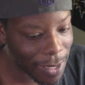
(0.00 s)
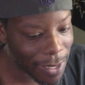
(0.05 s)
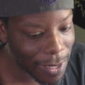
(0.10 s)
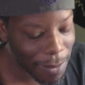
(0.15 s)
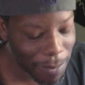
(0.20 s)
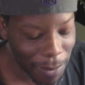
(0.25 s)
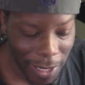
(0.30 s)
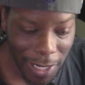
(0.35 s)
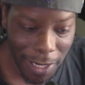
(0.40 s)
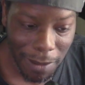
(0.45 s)

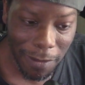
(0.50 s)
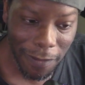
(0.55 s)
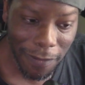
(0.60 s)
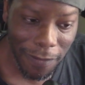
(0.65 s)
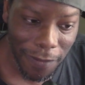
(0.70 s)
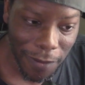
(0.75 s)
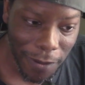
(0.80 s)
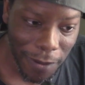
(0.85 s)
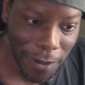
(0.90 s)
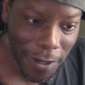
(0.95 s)
my number
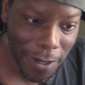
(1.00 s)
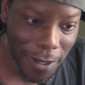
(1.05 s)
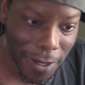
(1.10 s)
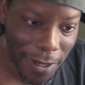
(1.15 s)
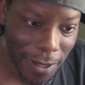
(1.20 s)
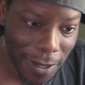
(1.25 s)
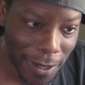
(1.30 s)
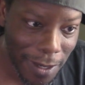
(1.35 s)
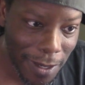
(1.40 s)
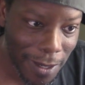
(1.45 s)
four.
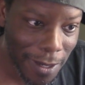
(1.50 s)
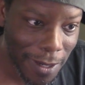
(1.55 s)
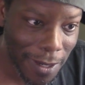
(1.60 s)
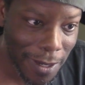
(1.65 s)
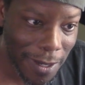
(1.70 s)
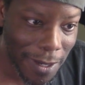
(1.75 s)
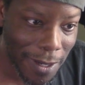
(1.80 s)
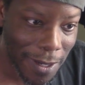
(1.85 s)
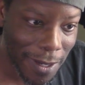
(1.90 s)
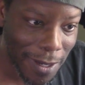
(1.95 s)

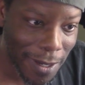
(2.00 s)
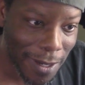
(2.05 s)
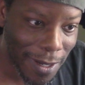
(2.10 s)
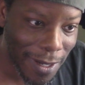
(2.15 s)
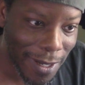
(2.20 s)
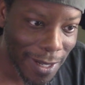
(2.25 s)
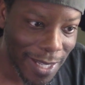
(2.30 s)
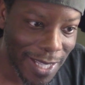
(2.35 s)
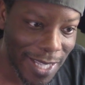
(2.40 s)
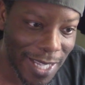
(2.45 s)

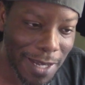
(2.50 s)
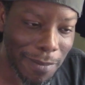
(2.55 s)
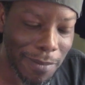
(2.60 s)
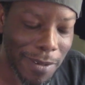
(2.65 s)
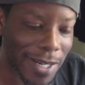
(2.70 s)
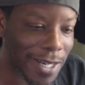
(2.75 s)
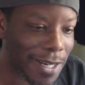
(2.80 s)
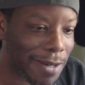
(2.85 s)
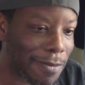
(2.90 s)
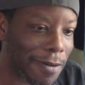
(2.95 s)
And then my
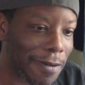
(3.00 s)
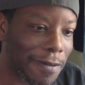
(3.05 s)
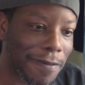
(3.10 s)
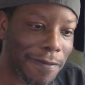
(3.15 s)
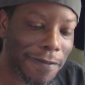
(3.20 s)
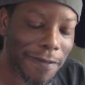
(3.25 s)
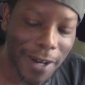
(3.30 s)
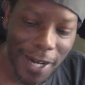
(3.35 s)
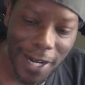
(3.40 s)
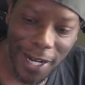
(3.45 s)
number
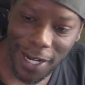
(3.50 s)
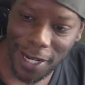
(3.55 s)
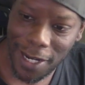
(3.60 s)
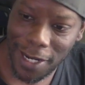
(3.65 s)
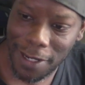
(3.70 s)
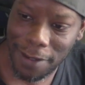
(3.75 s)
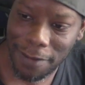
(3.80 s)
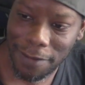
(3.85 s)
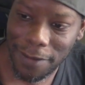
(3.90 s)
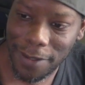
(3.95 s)

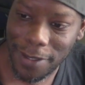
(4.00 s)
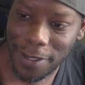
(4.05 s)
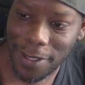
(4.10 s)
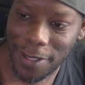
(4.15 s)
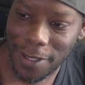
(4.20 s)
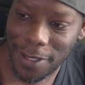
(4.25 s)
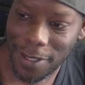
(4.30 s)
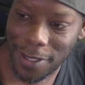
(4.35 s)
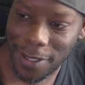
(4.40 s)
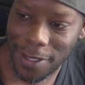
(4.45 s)
five,
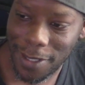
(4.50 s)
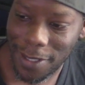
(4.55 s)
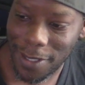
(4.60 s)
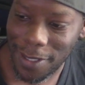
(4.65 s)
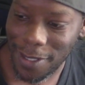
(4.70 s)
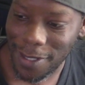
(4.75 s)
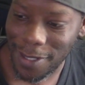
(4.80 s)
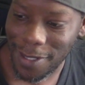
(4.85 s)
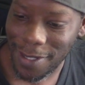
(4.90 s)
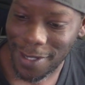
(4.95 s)

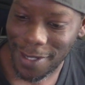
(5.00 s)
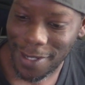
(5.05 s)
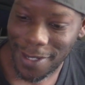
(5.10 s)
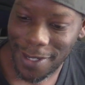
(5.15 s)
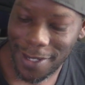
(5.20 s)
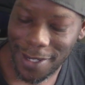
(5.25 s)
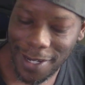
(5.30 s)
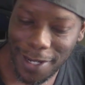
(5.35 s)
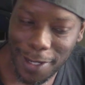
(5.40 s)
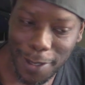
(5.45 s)

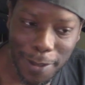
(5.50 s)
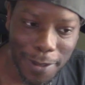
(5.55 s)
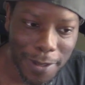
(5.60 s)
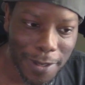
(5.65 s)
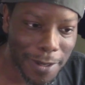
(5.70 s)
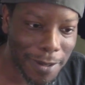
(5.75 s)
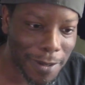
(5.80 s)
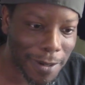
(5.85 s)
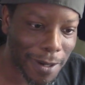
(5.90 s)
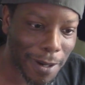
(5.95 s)
I don't
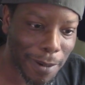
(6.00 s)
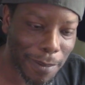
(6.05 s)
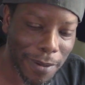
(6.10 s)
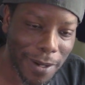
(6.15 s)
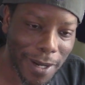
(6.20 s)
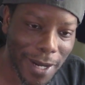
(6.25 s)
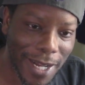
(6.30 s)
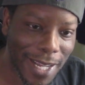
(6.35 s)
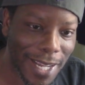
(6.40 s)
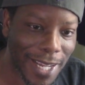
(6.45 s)
know but
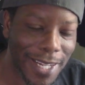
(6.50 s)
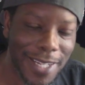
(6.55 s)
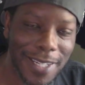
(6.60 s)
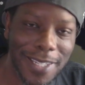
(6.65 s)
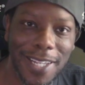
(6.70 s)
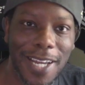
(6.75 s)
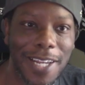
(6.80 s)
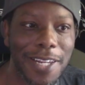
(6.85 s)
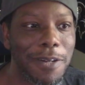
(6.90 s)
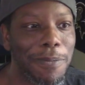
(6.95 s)
I can't.
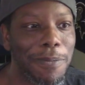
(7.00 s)
I know